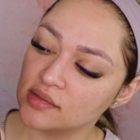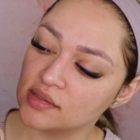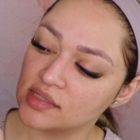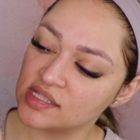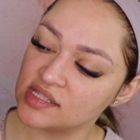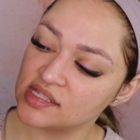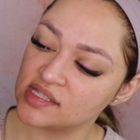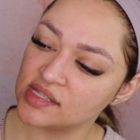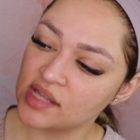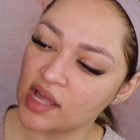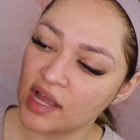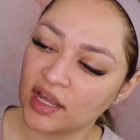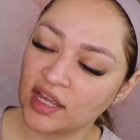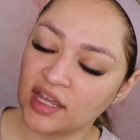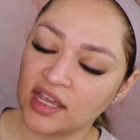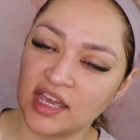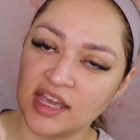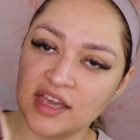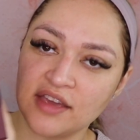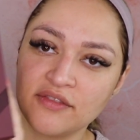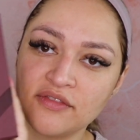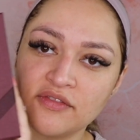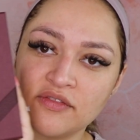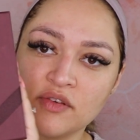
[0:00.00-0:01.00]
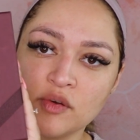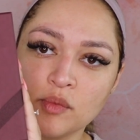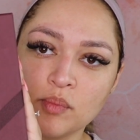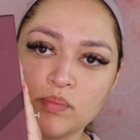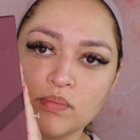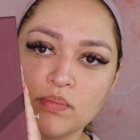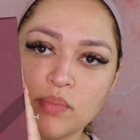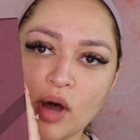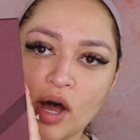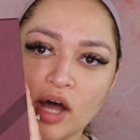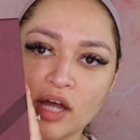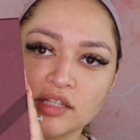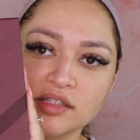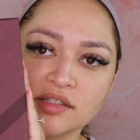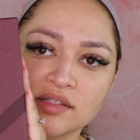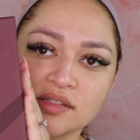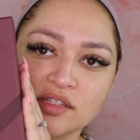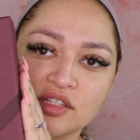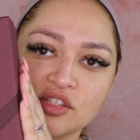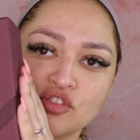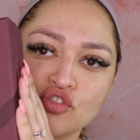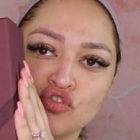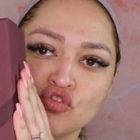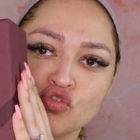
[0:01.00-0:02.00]
This is the gift box.
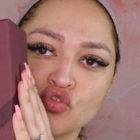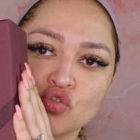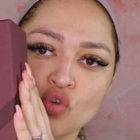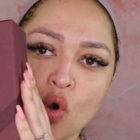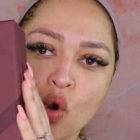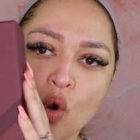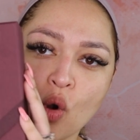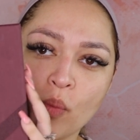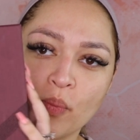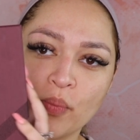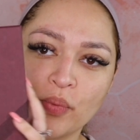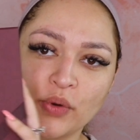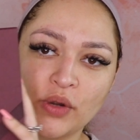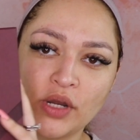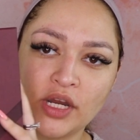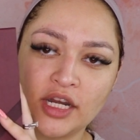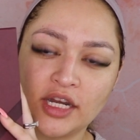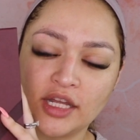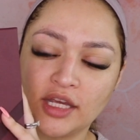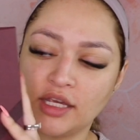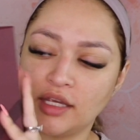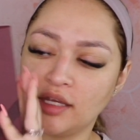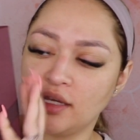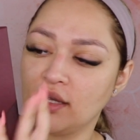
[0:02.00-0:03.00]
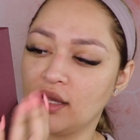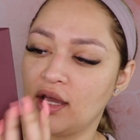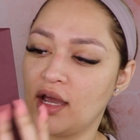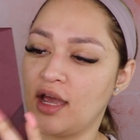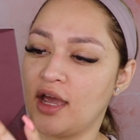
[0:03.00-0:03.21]
It's so pretty.